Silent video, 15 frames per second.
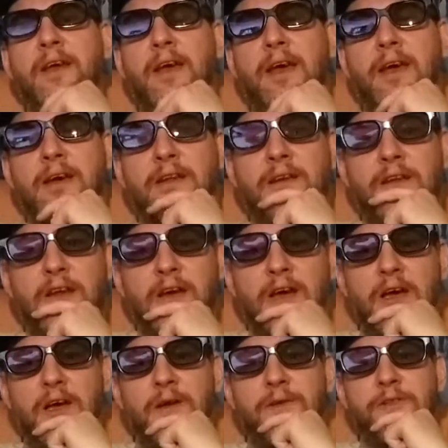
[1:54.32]
and
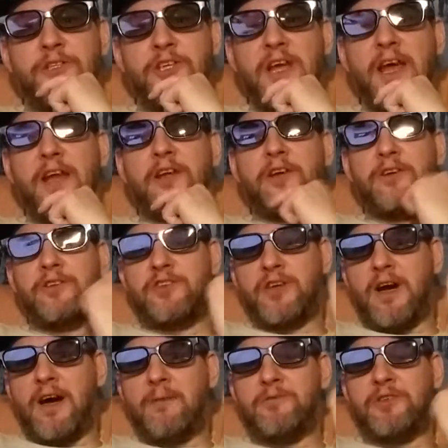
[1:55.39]
she had a good
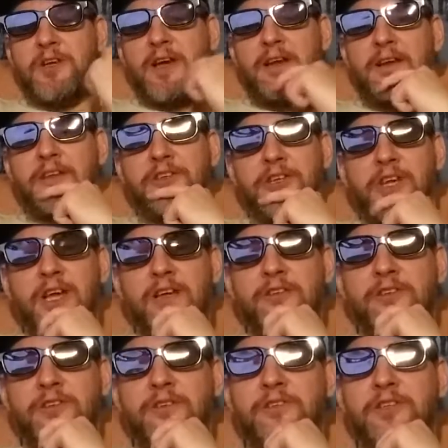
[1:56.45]
job. She had an
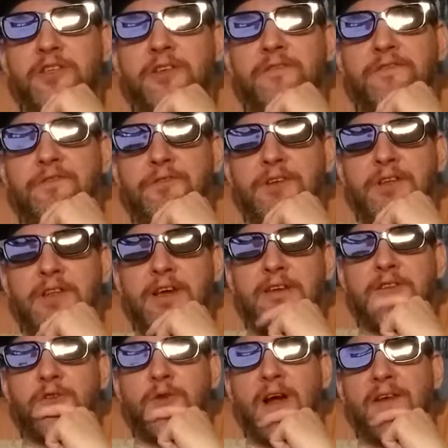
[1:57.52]
education. She did
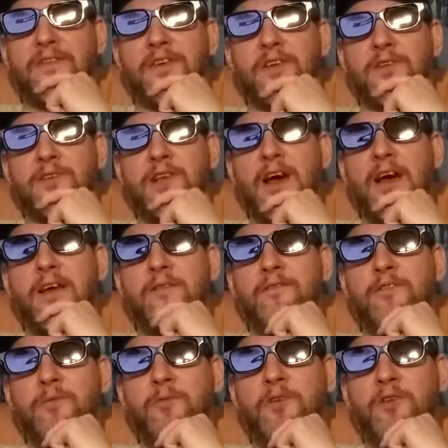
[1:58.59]
freelance graphic design
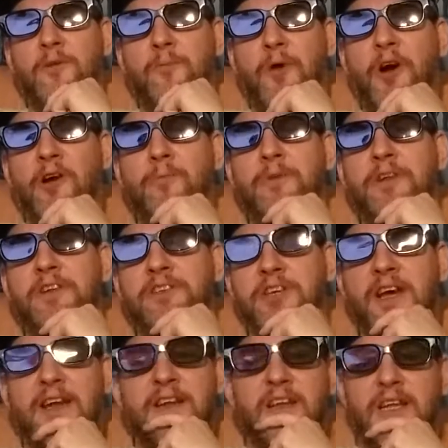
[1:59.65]
from her apartment, and
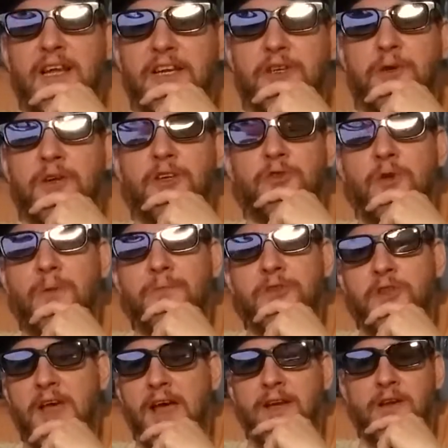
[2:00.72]
she had an electric drum
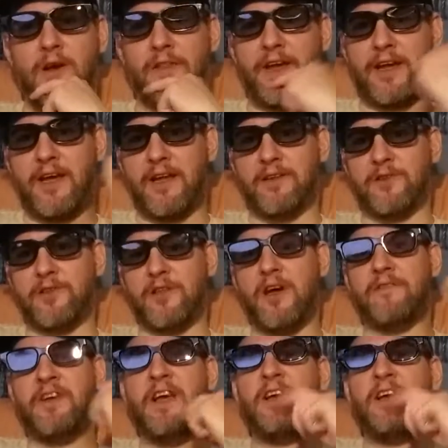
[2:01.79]
set and all that kind of stuff.